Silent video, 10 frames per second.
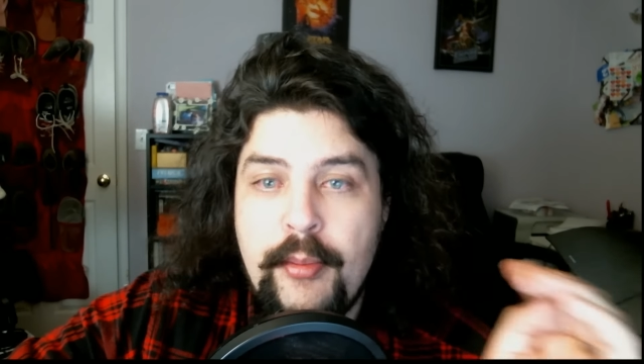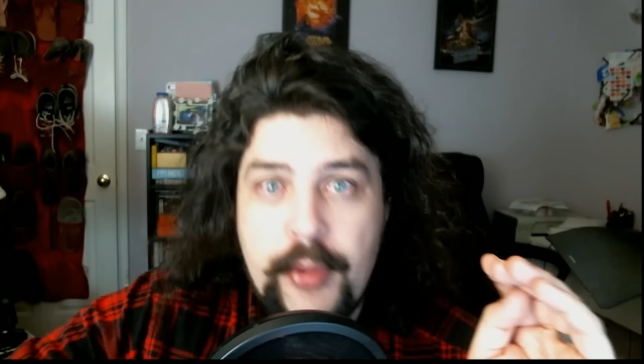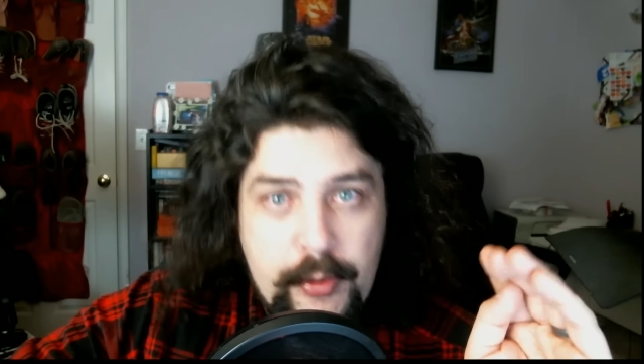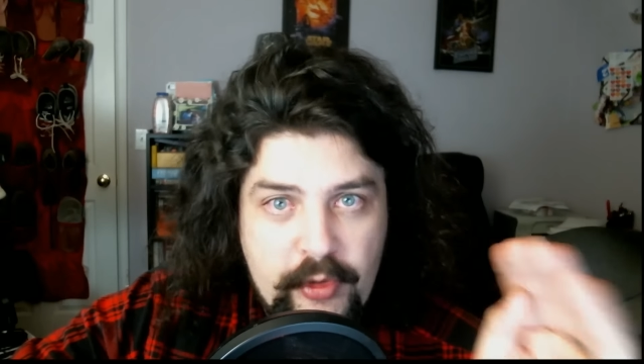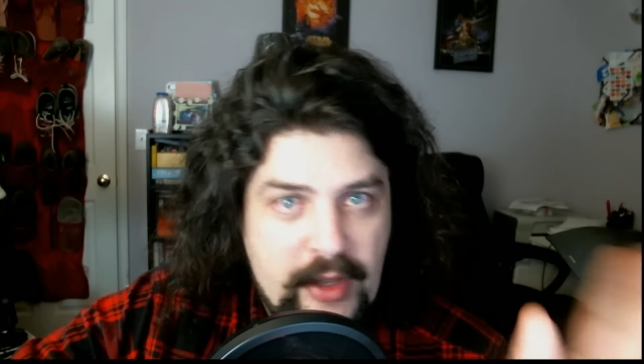but
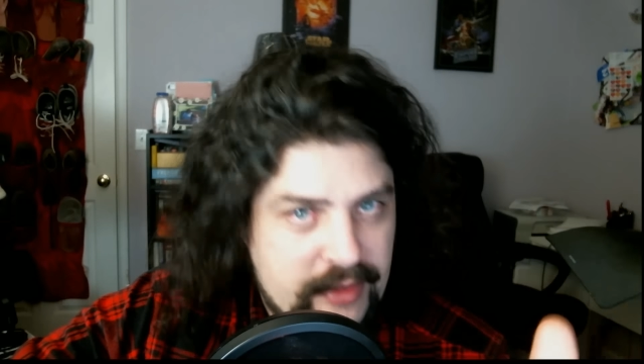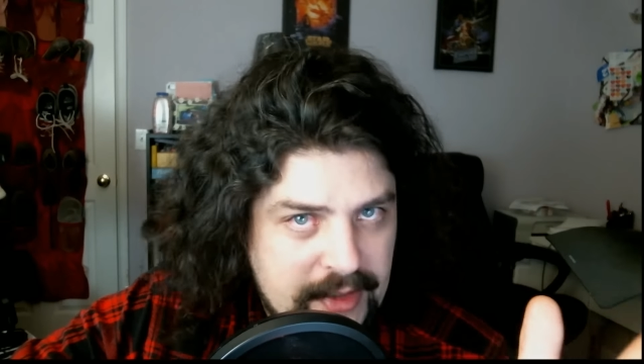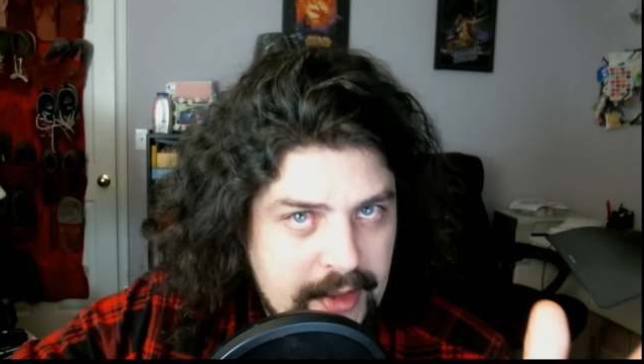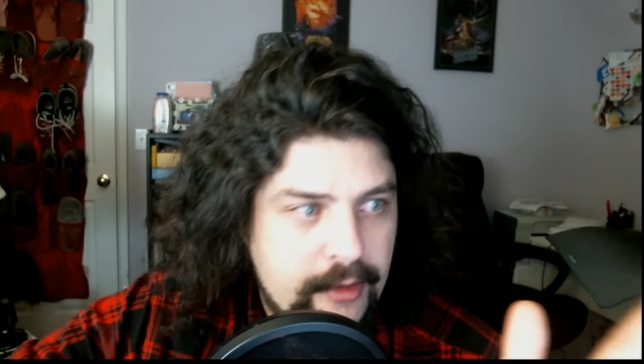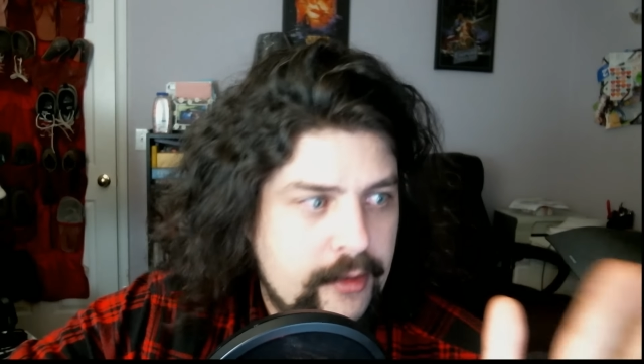I'm glad they
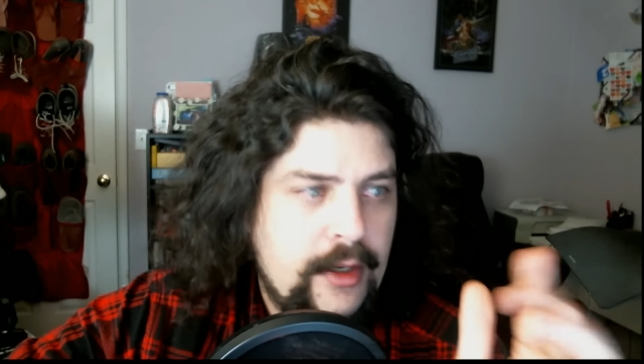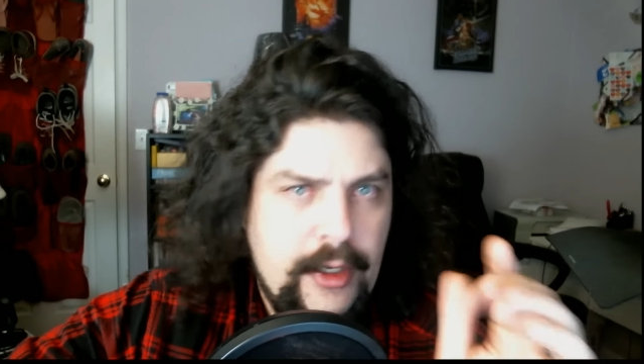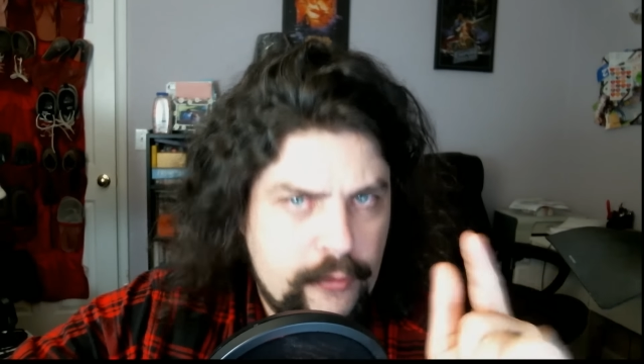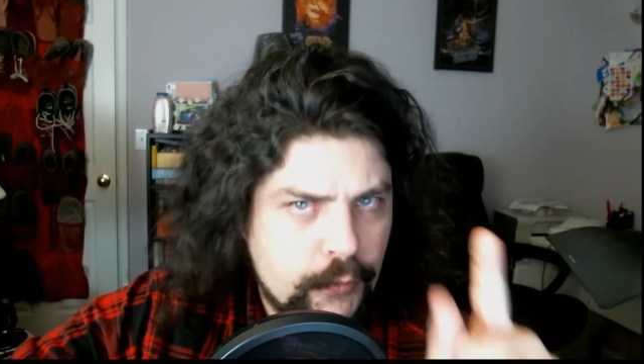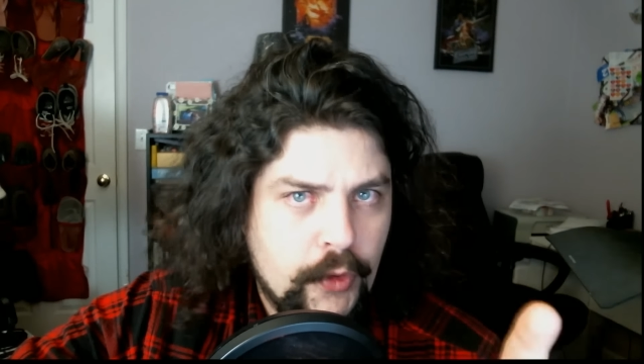did,
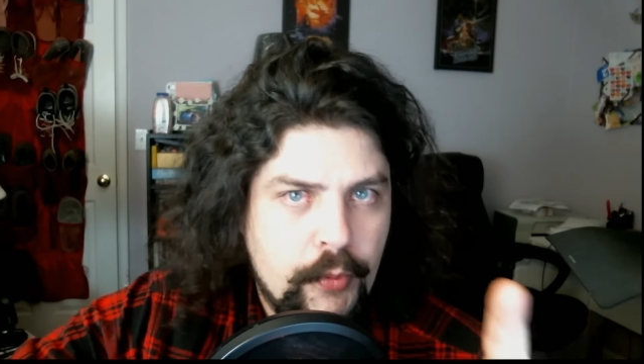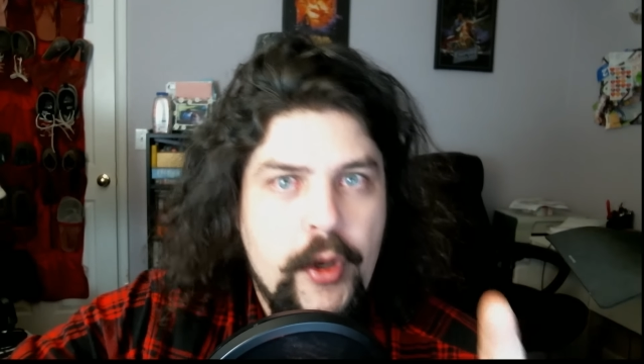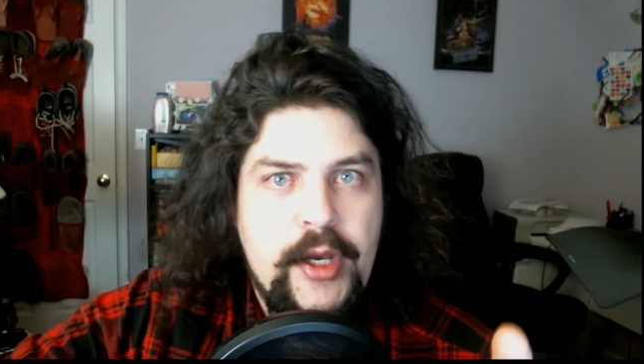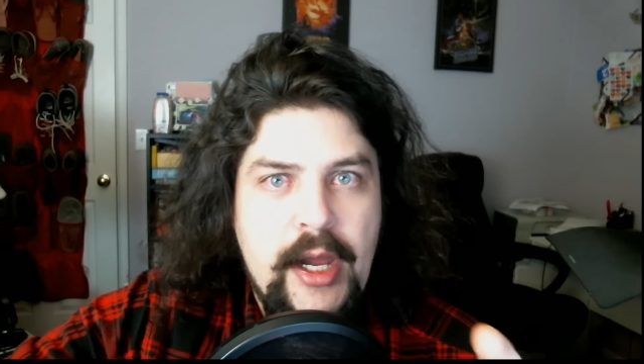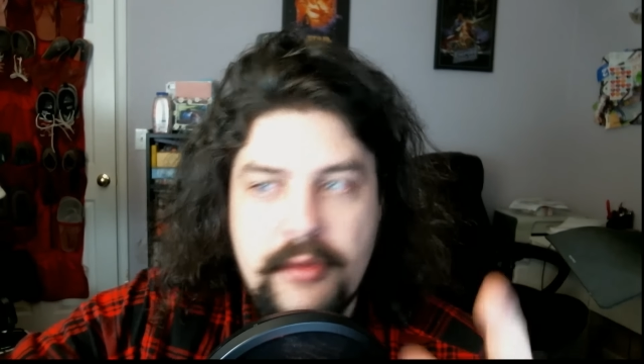and it's worth
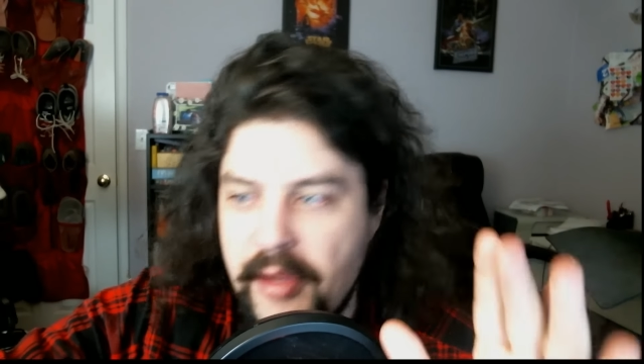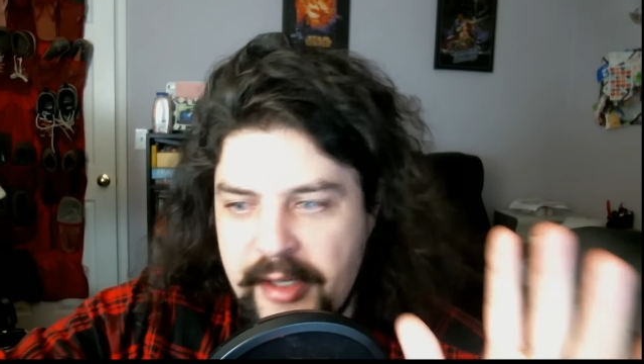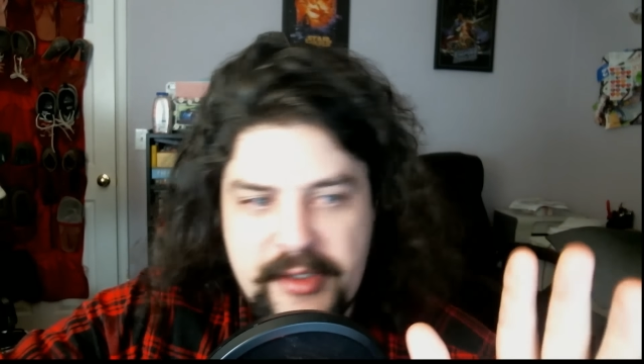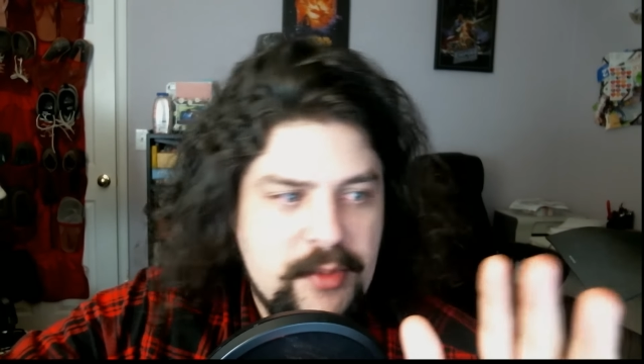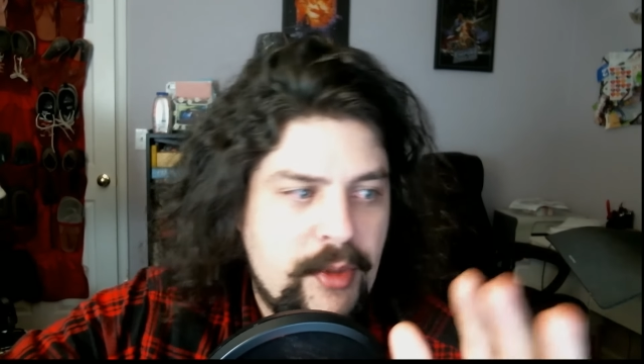pointing out that
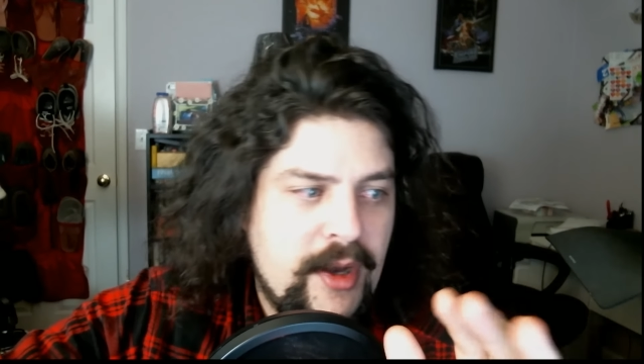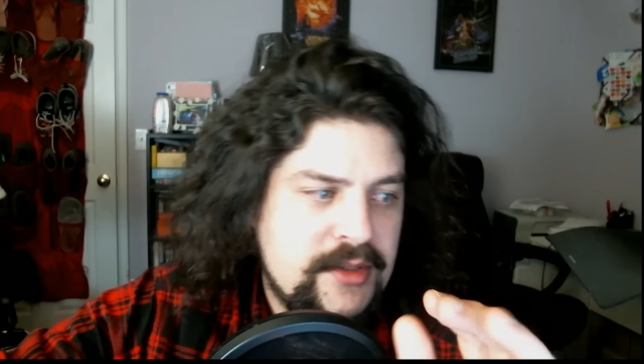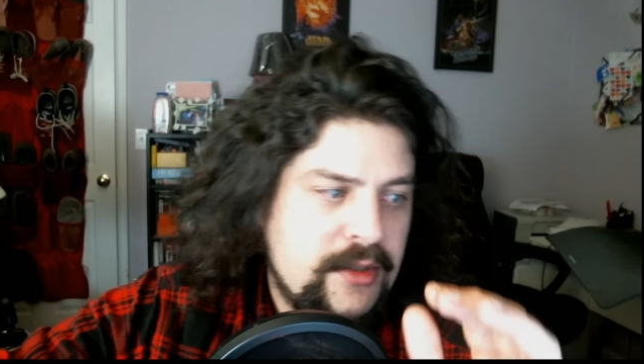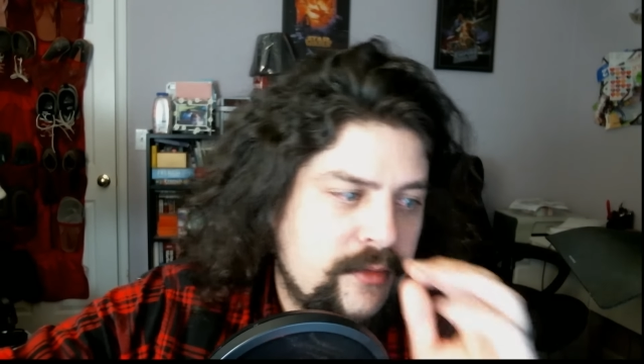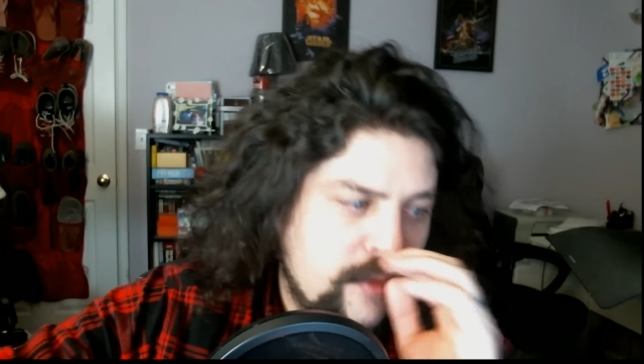it is a
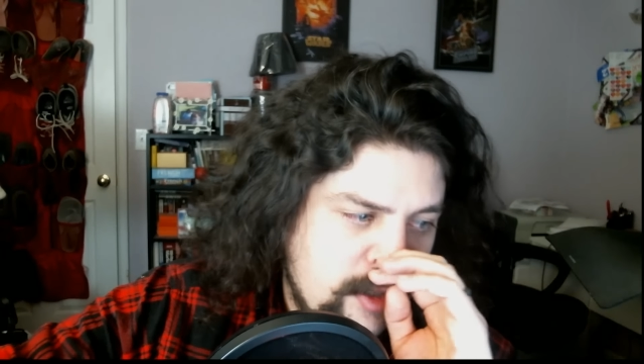positive.